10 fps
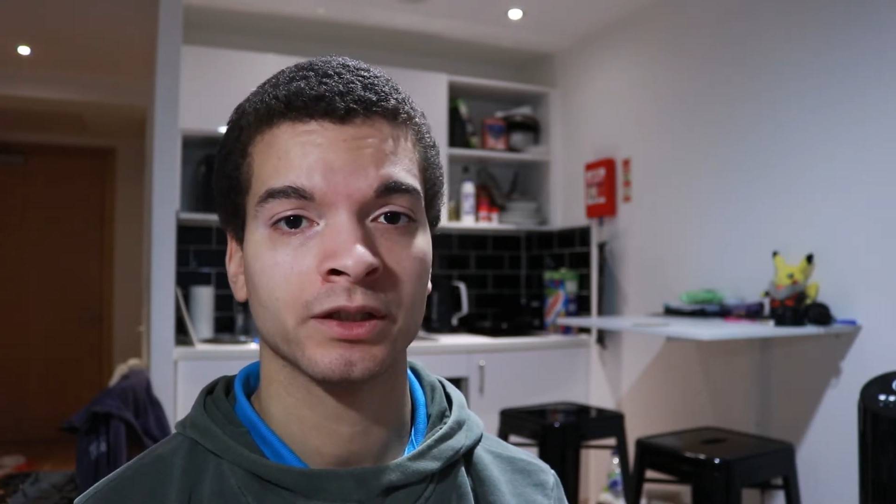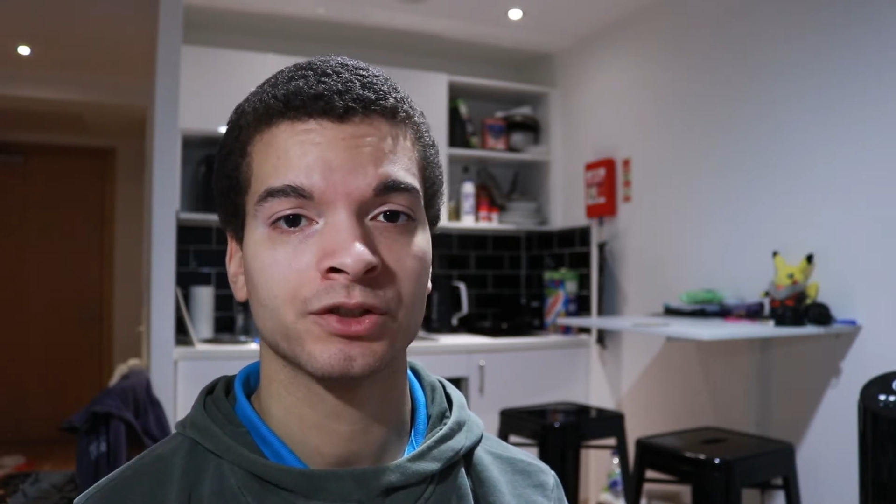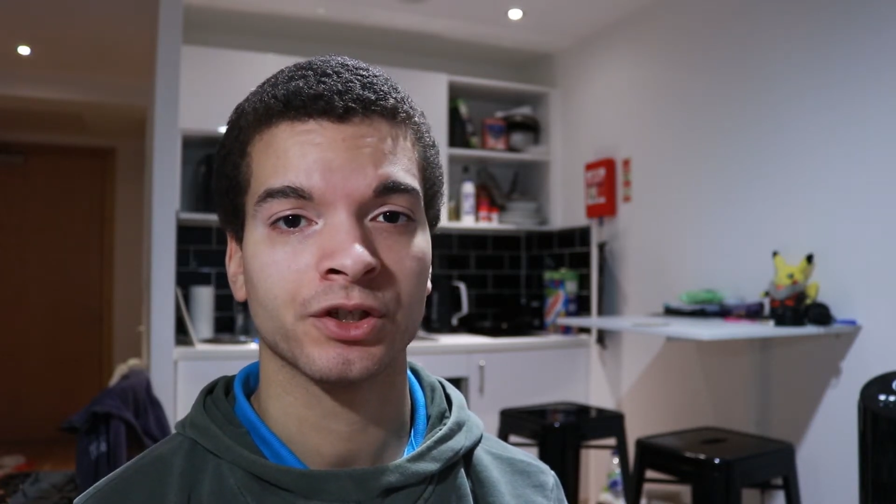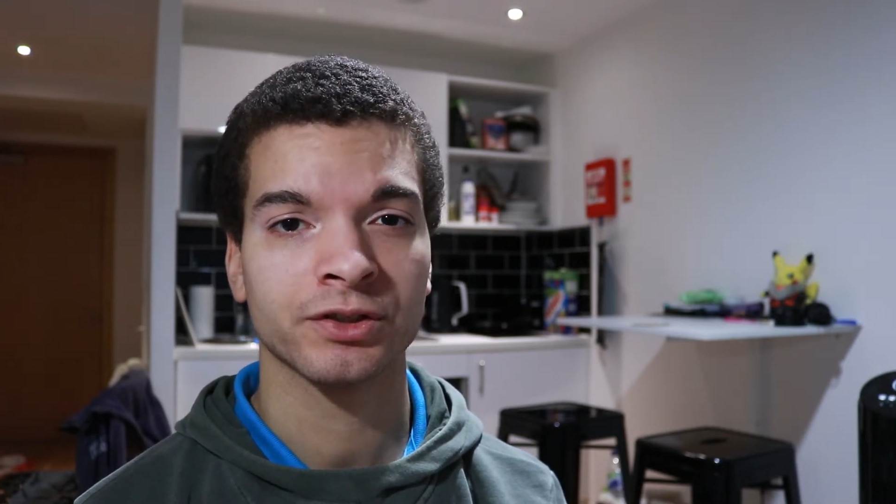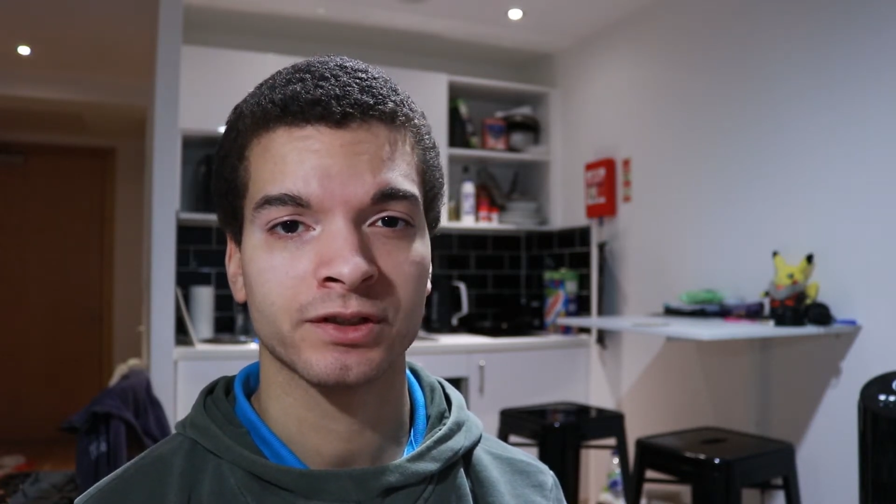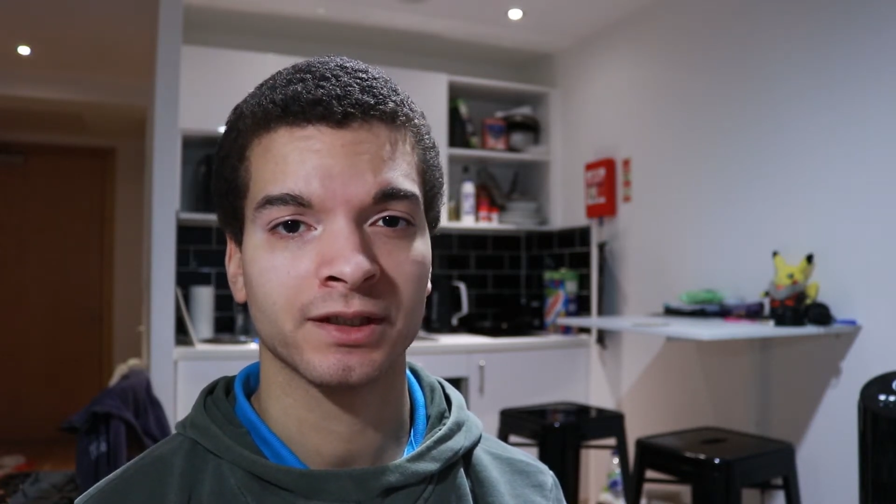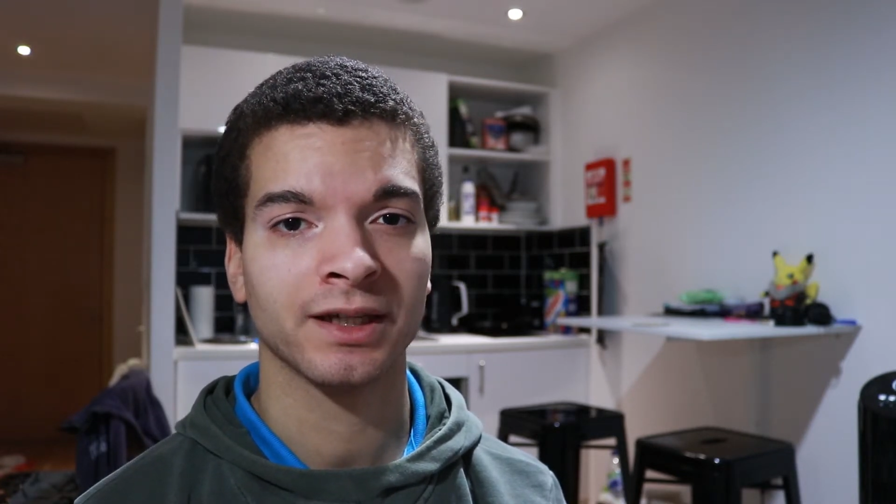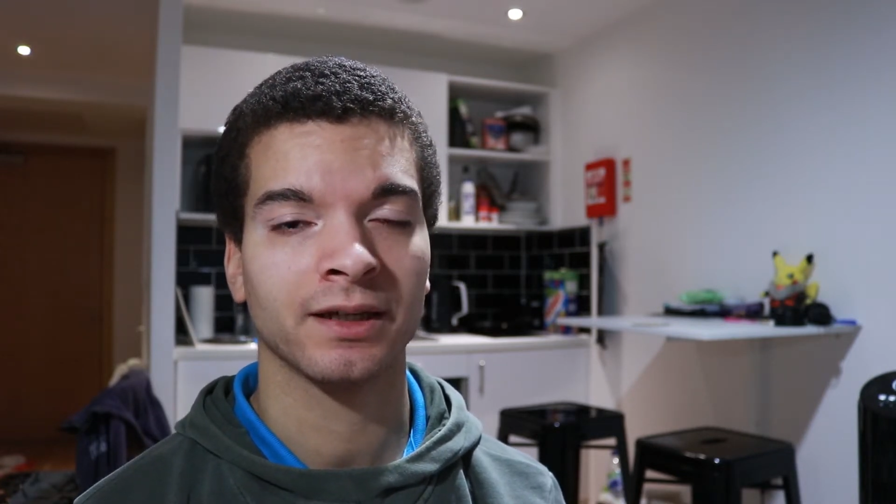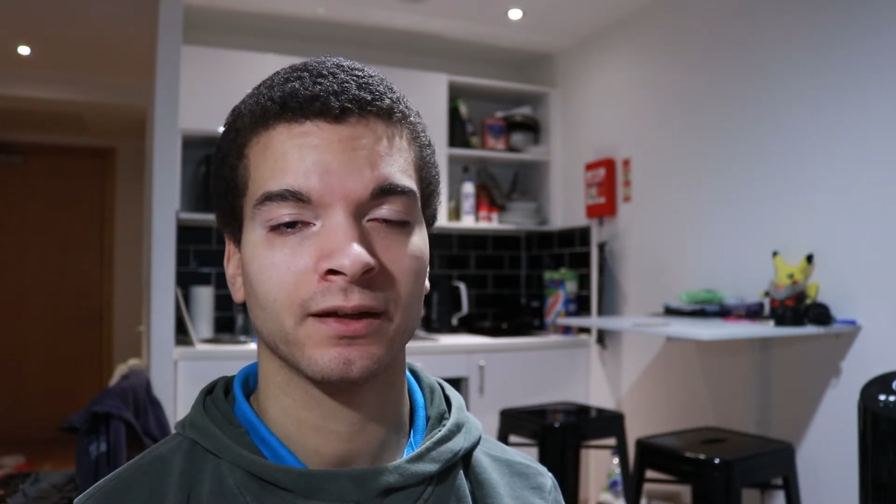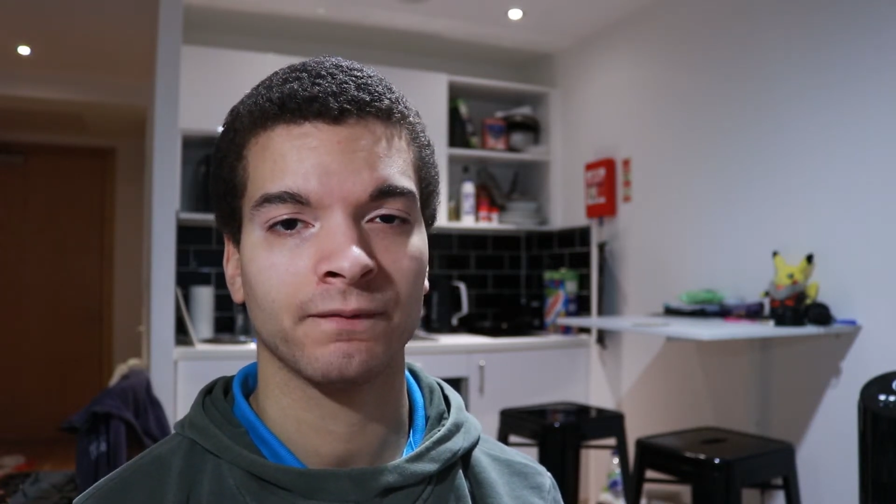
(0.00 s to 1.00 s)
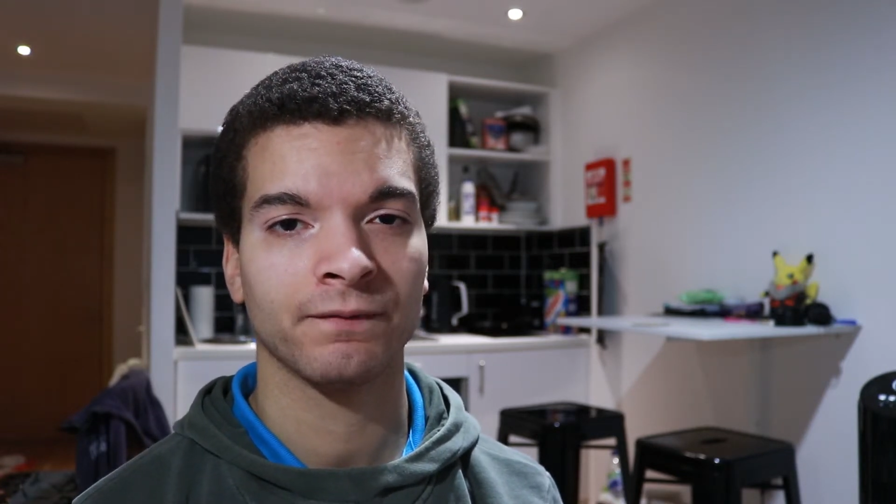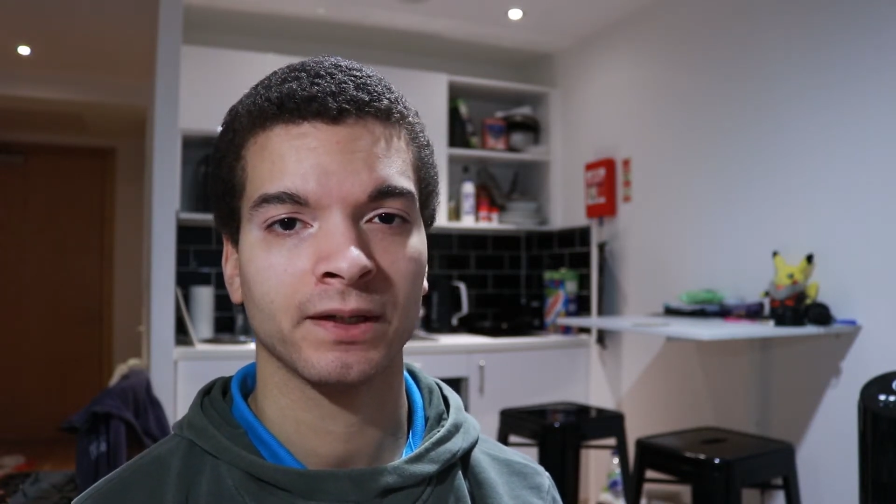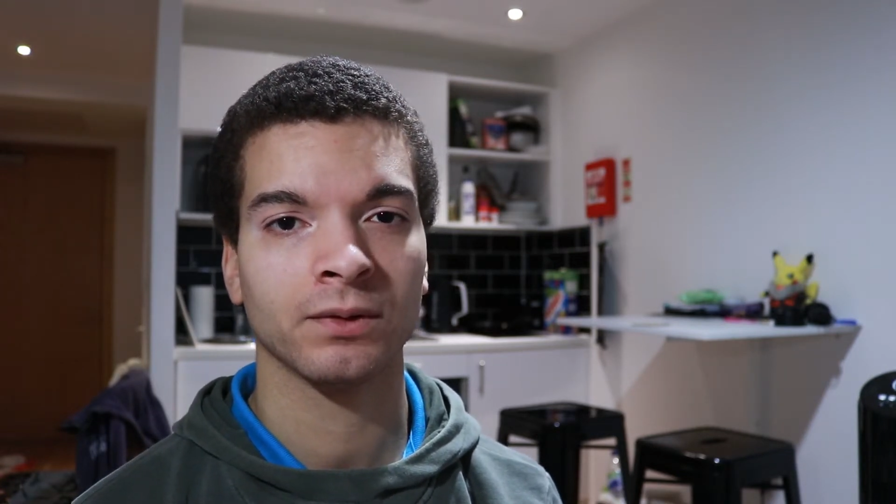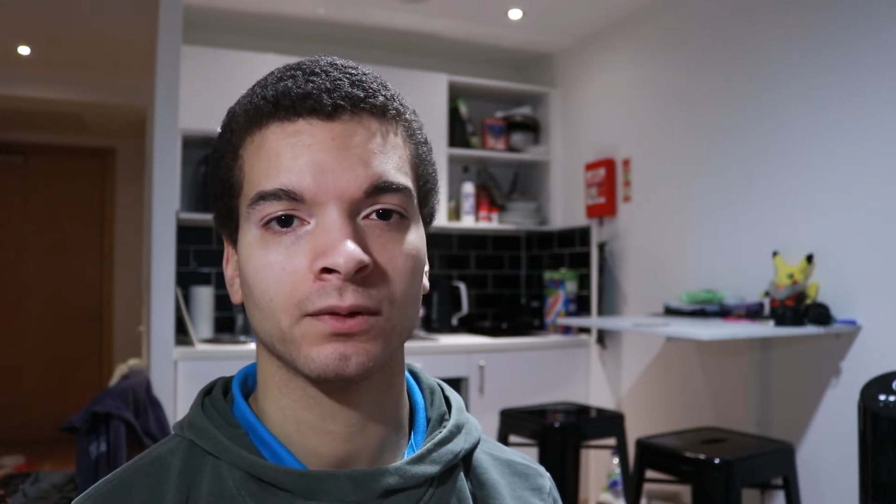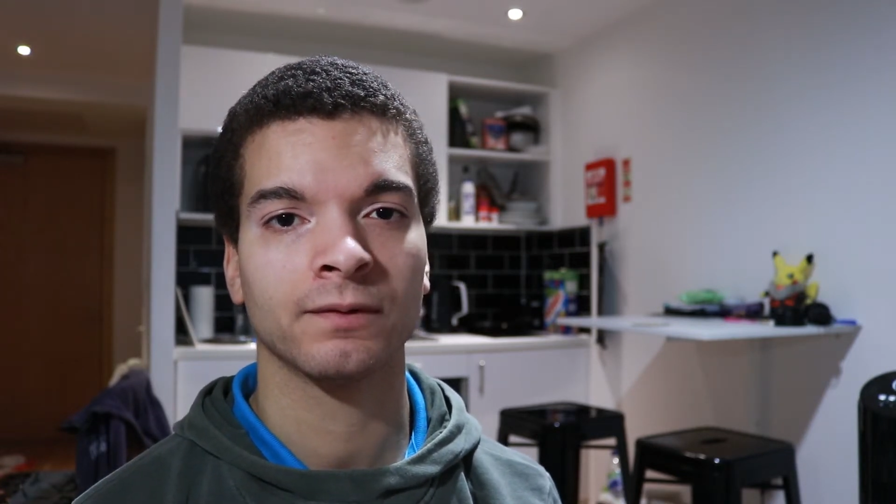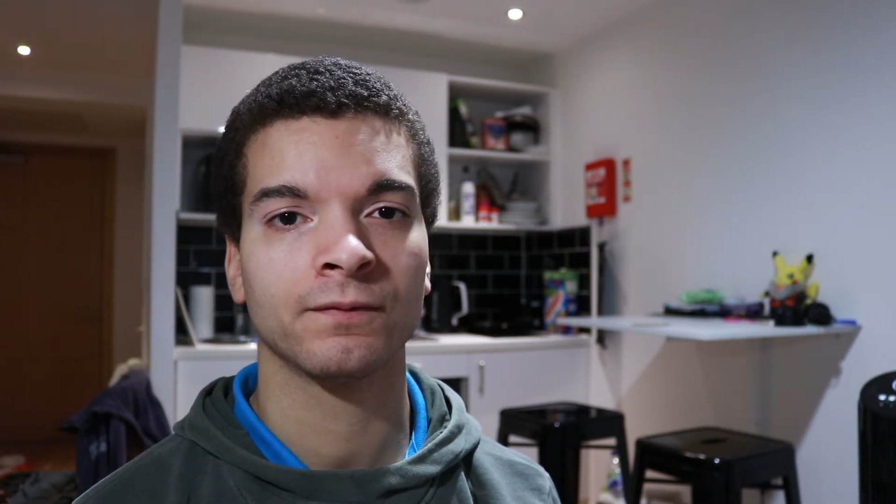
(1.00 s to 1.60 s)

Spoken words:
just to get a feel